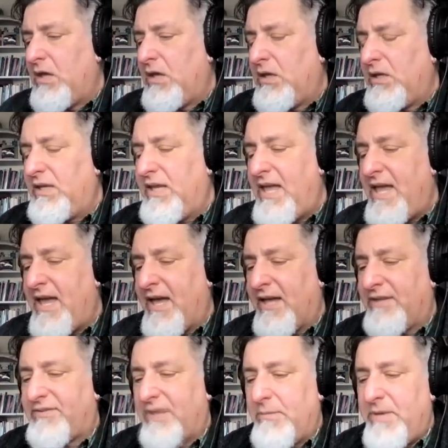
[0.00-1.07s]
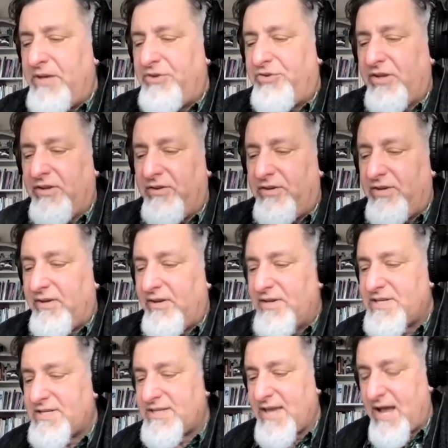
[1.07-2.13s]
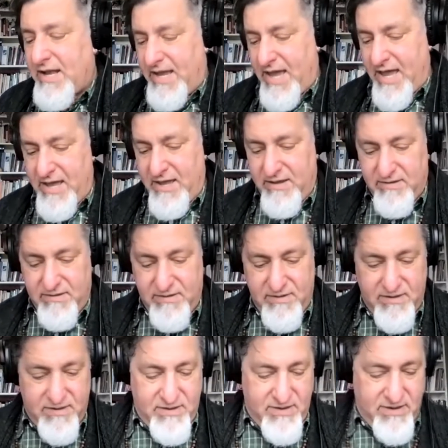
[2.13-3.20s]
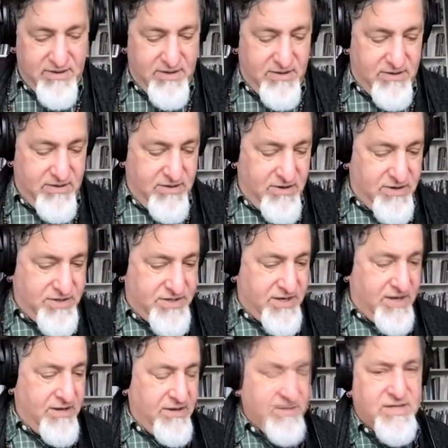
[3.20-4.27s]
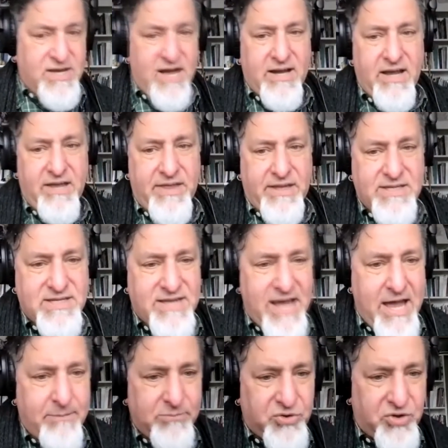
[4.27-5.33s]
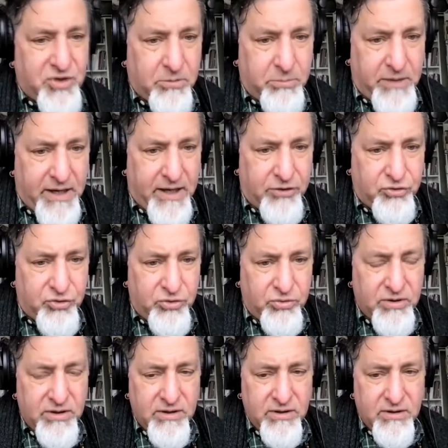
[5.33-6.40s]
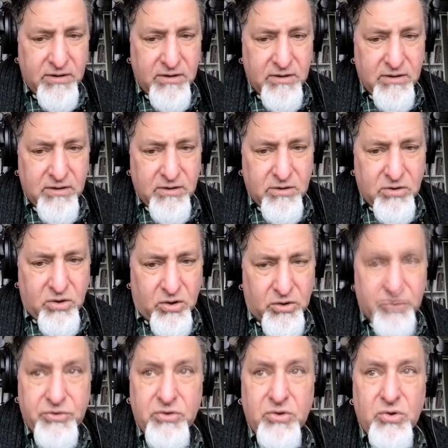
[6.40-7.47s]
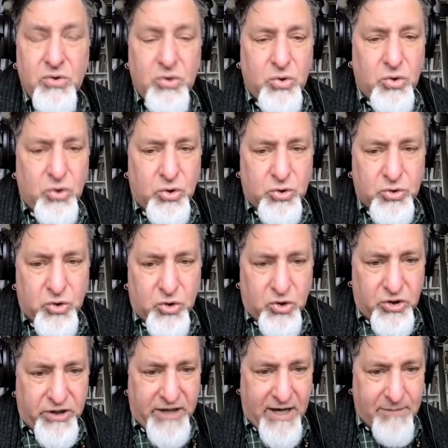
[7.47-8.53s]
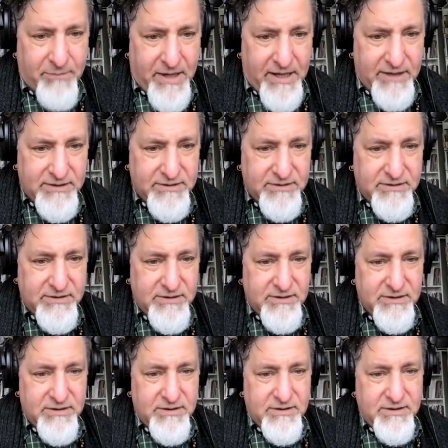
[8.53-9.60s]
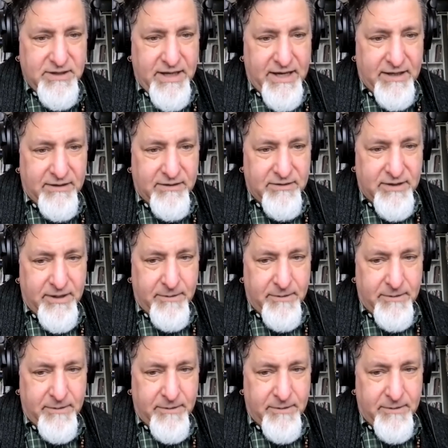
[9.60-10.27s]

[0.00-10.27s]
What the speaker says: Yes, I mentioned sake. There's a sake that Sam turned me on to called Otokoyama, and